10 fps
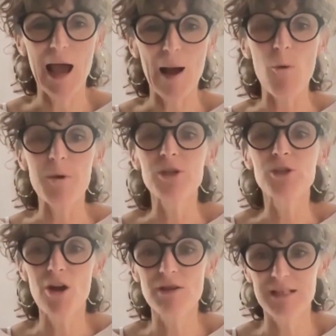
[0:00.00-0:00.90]
And what we
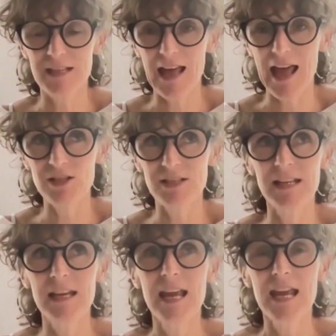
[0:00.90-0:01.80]
showed is that
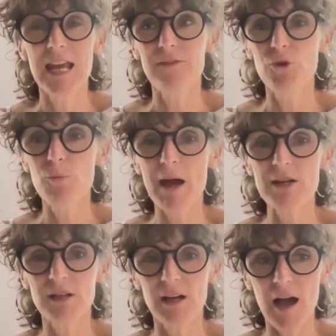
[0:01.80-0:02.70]
actually, if you
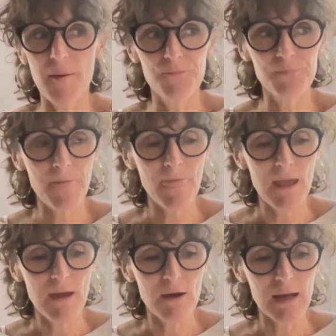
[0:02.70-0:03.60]
measure
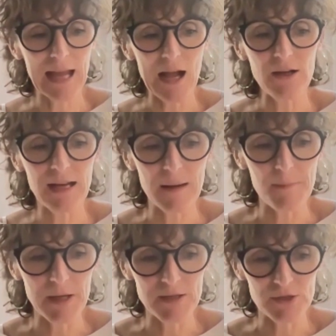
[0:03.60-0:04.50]
calculate a
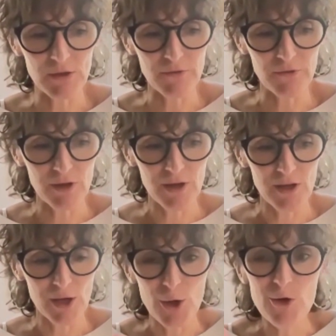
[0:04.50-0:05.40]
bunch of
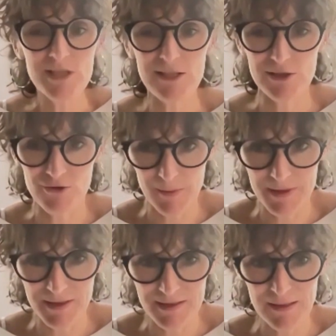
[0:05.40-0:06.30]
acoustic
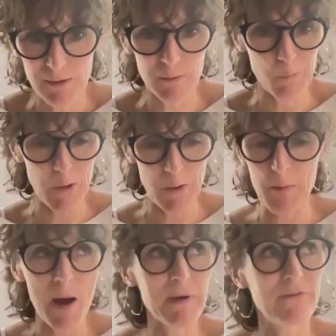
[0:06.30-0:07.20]
descriptors that they
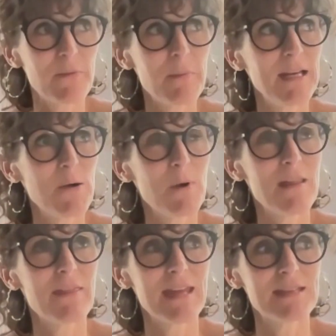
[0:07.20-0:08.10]
might be familiar
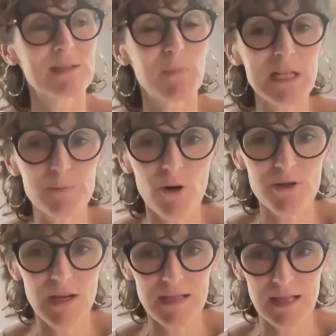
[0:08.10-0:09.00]
with in speech
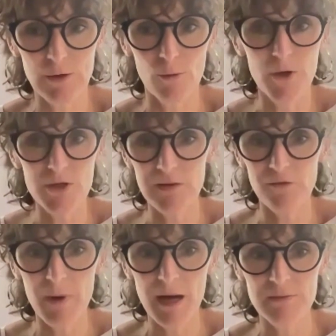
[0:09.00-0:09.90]
processing or music
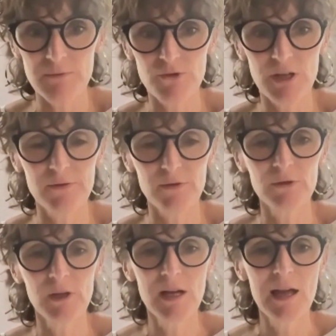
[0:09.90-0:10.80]
information retrieval,
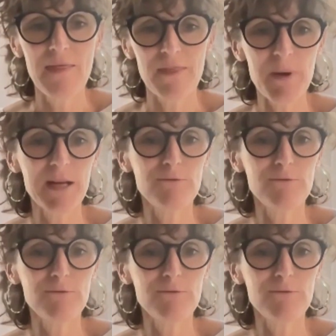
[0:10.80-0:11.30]
then we can